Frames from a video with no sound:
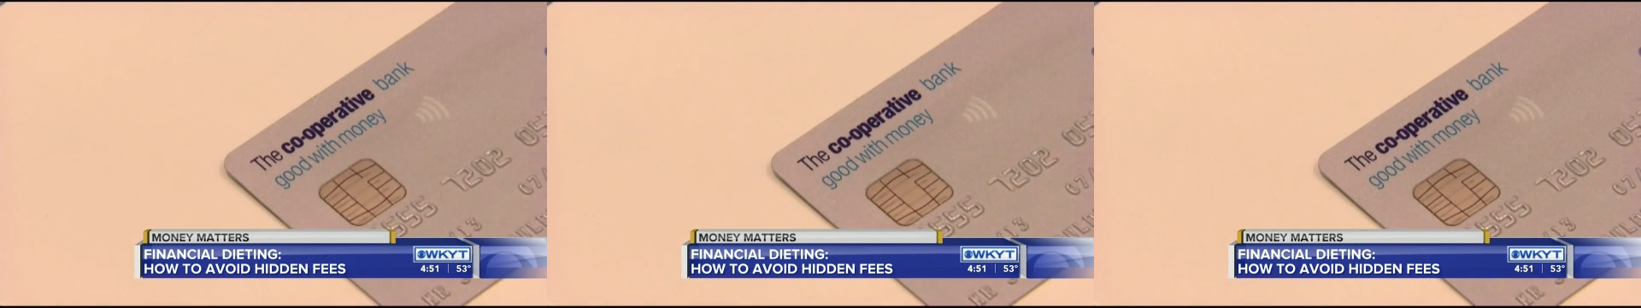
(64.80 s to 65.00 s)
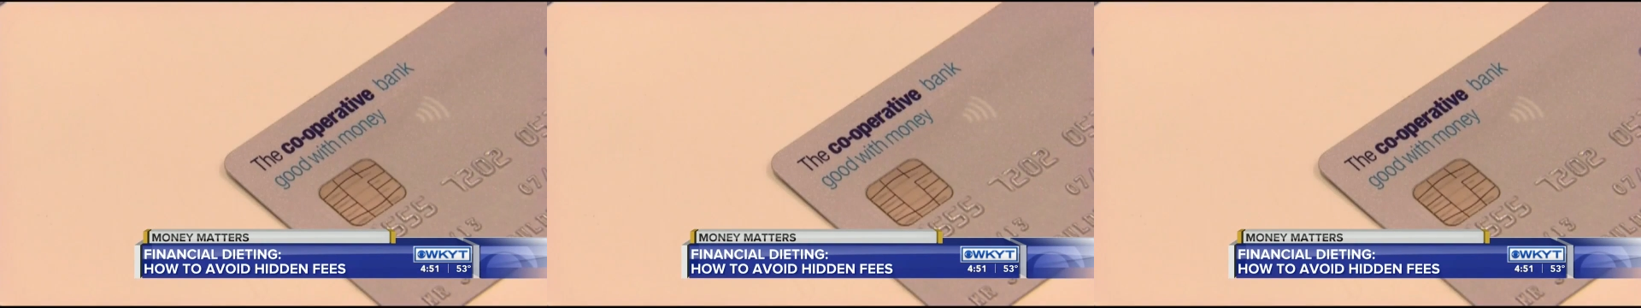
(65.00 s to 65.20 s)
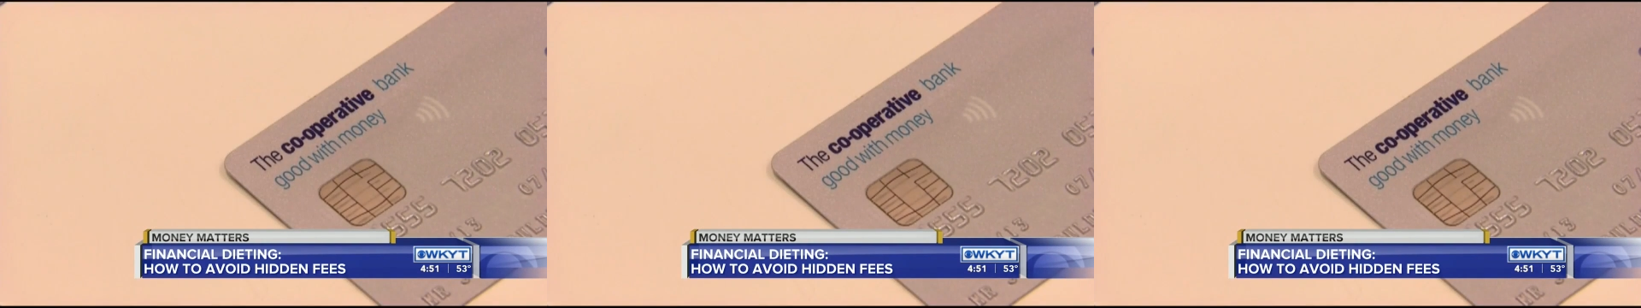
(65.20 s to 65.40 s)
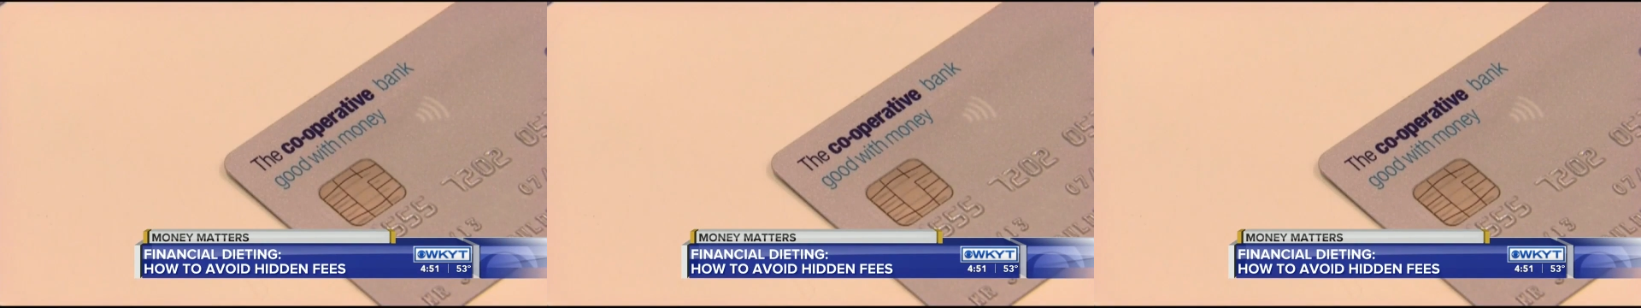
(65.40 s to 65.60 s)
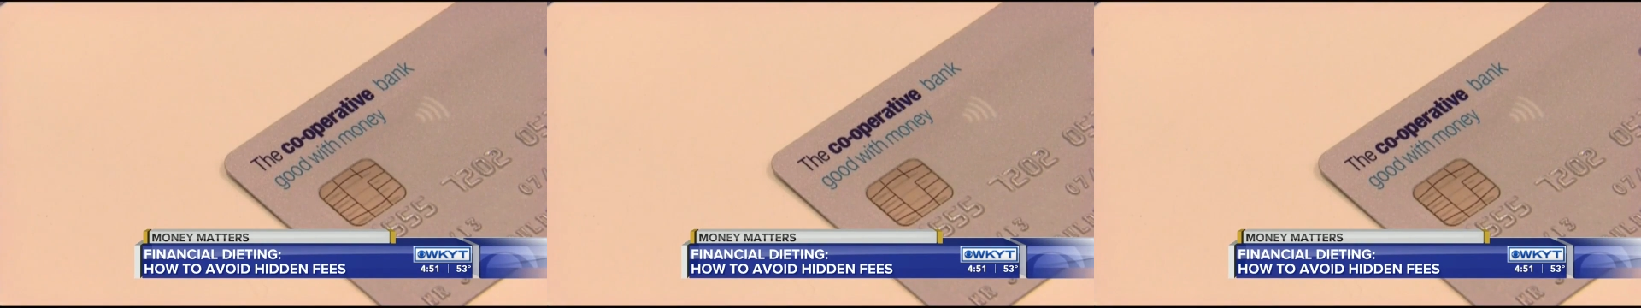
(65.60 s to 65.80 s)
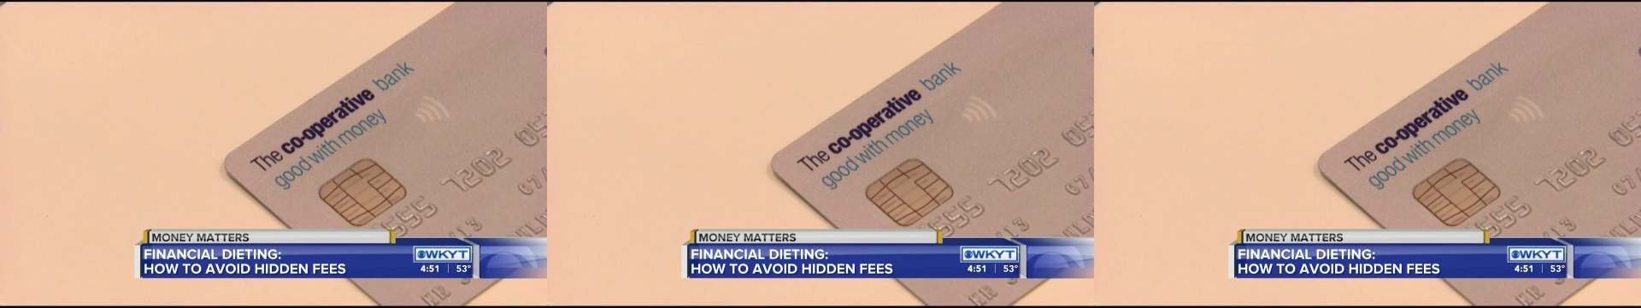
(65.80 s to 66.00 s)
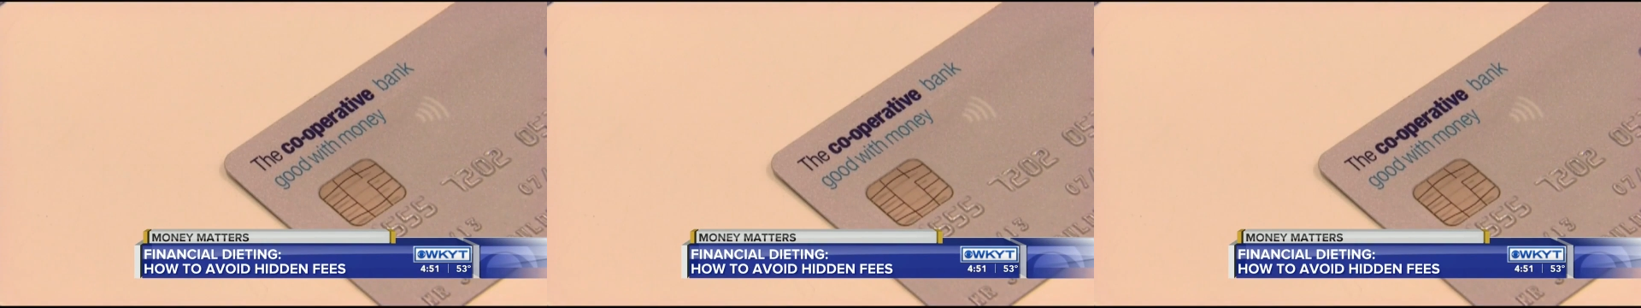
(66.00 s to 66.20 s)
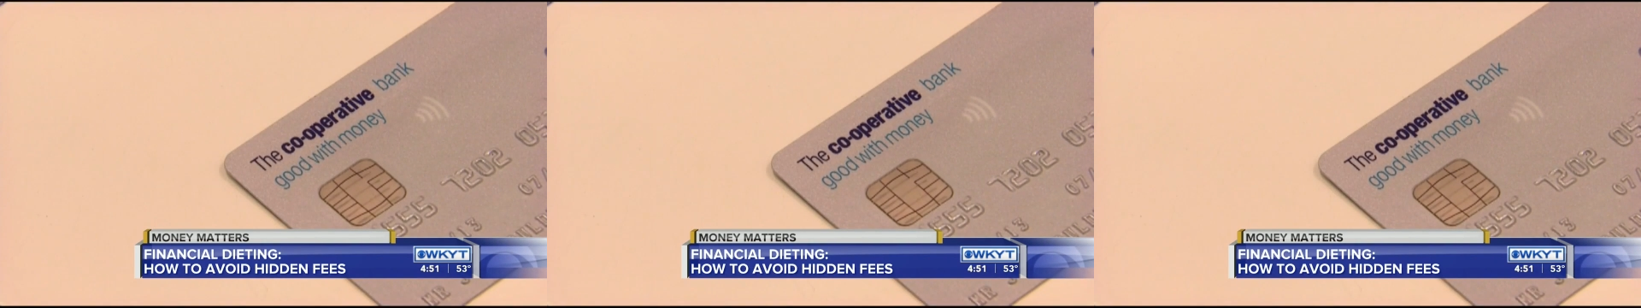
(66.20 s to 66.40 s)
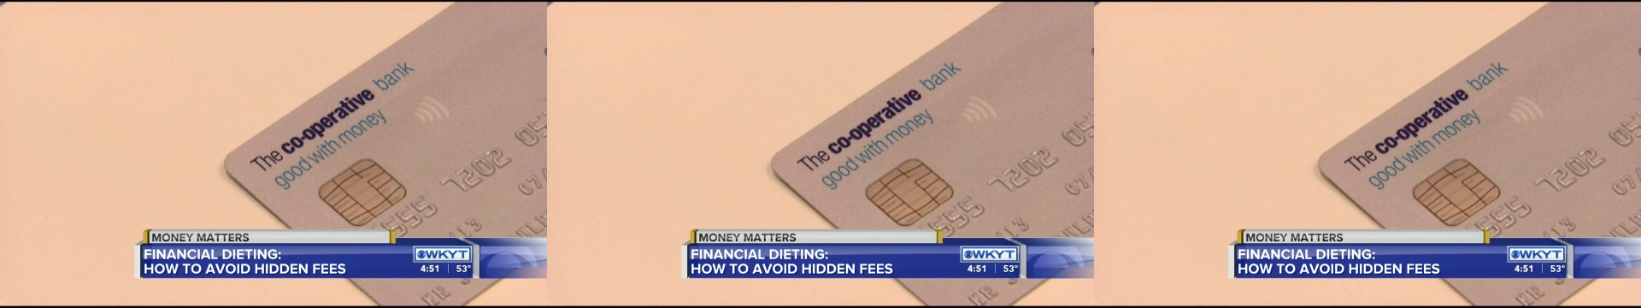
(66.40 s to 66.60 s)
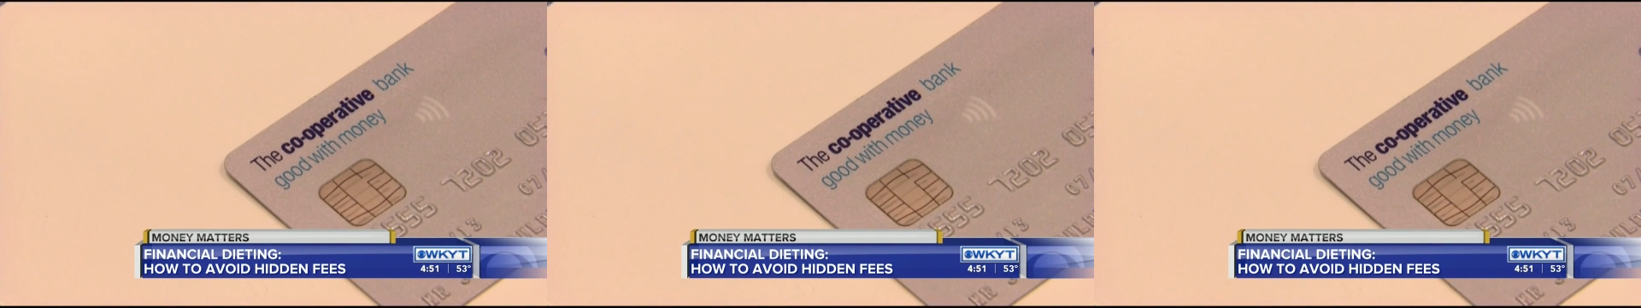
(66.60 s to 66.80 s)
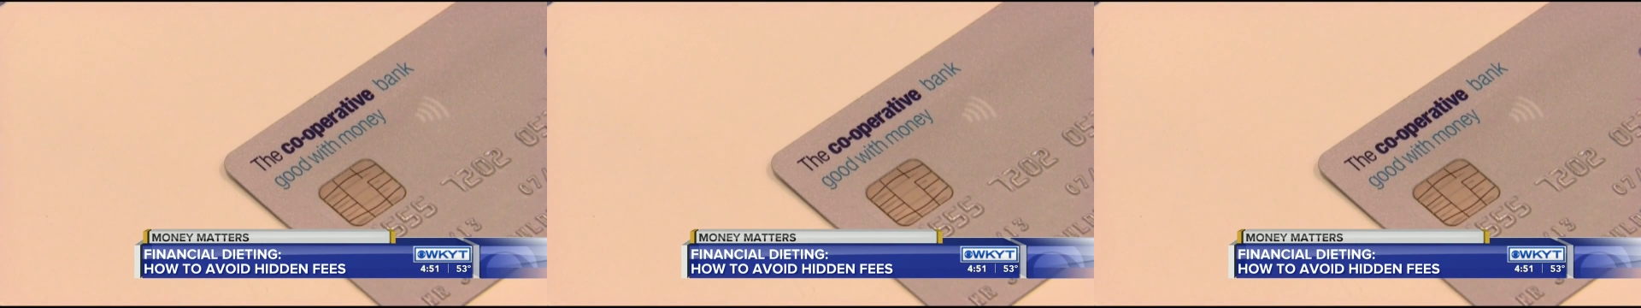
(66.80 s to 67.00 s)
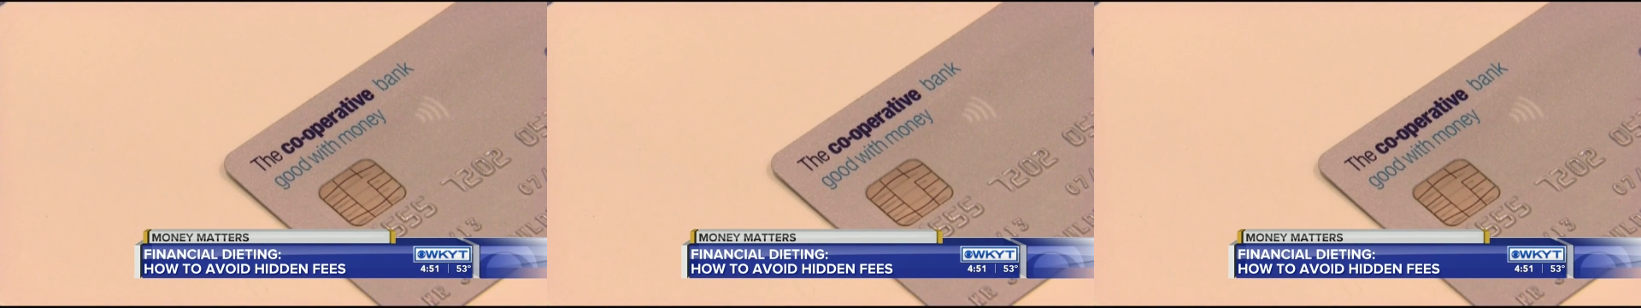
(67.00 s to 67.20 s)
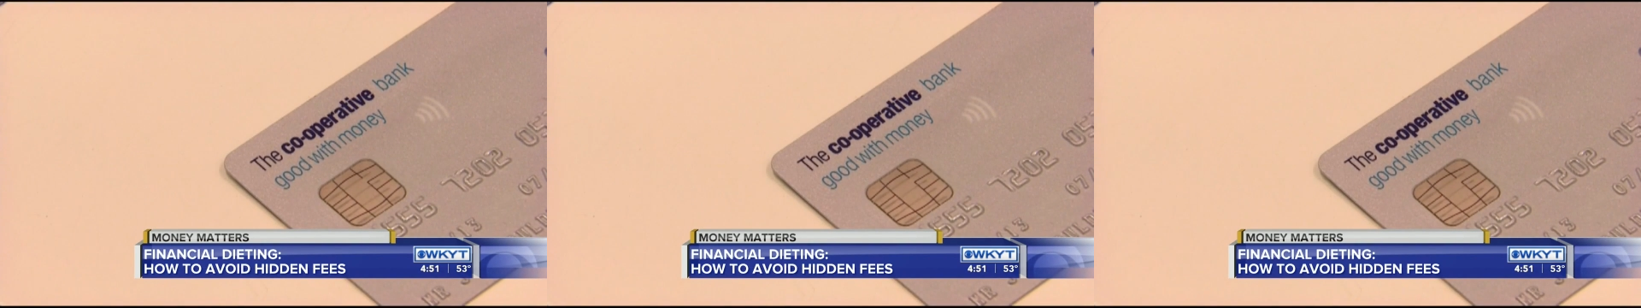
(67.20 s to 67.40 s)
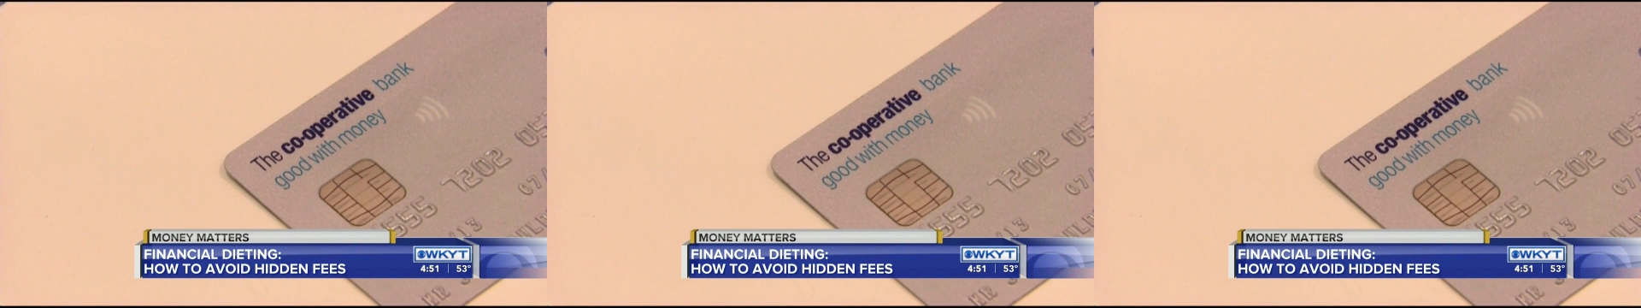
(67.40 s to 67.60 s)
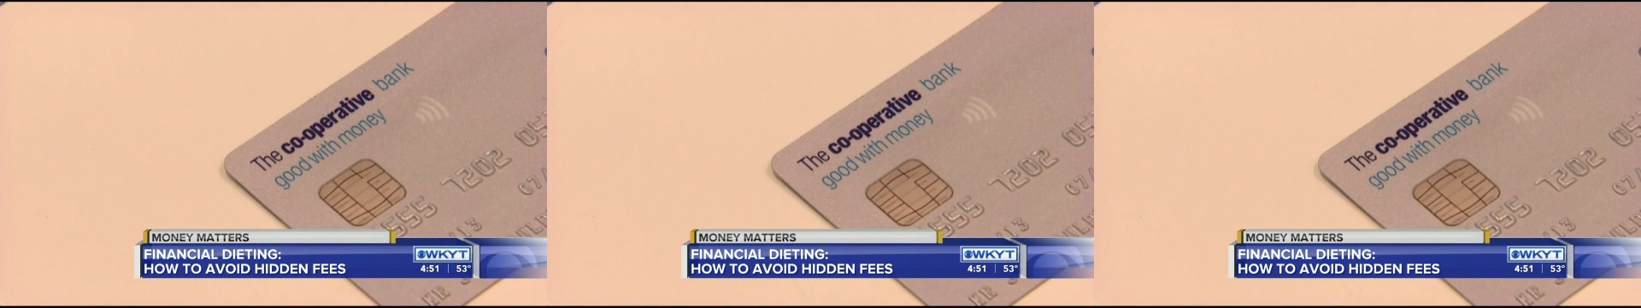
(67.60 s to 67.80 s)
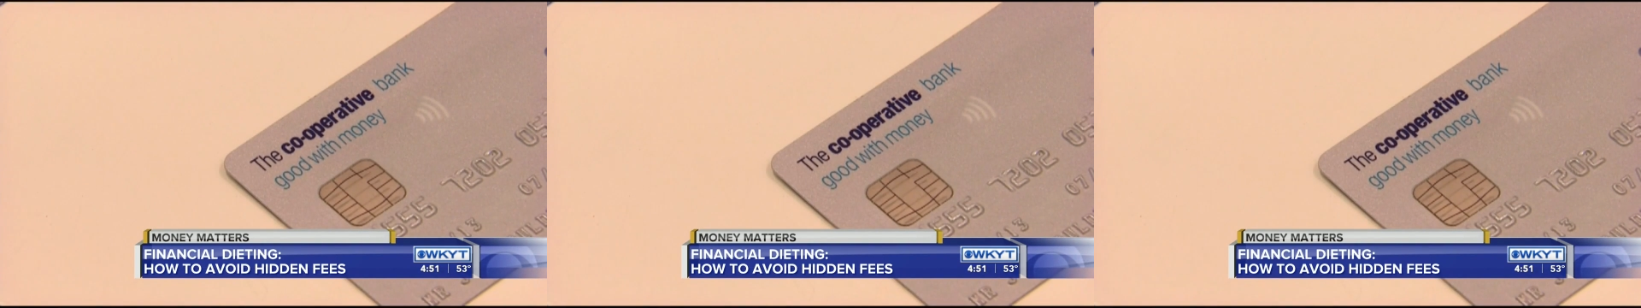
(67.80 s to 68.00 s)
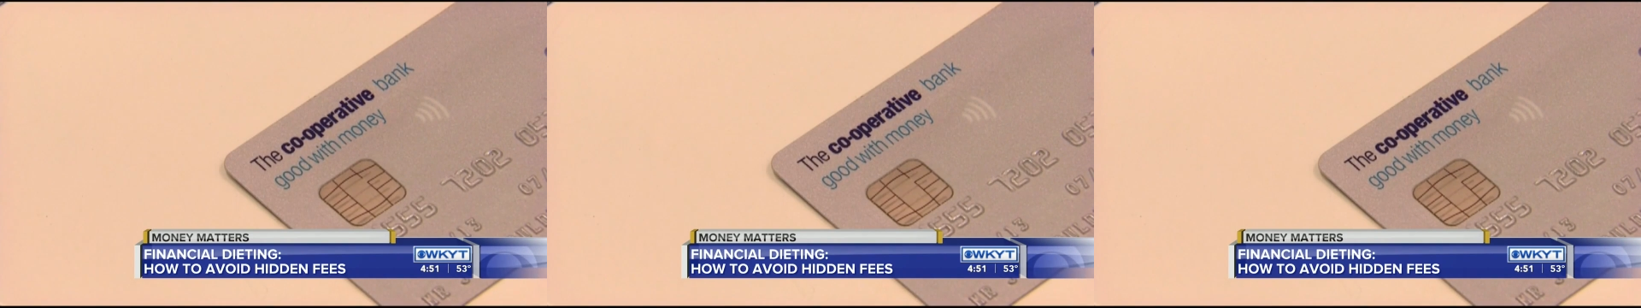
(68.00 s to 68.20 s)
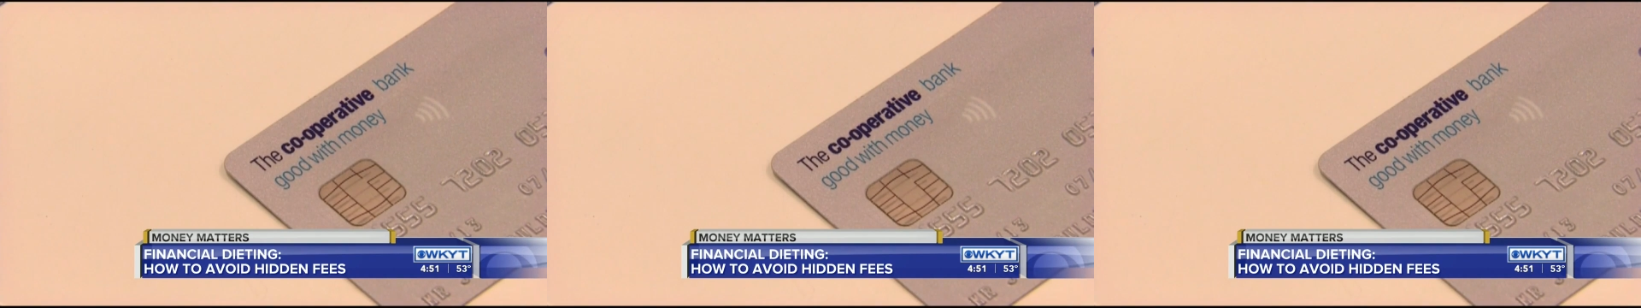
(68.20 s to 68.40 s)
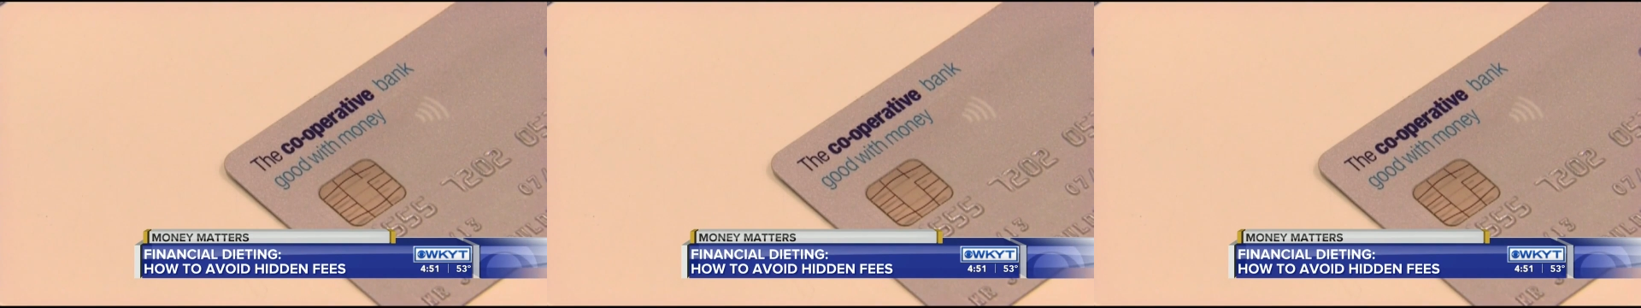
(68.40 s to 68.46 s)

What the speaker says: (no speaker visible)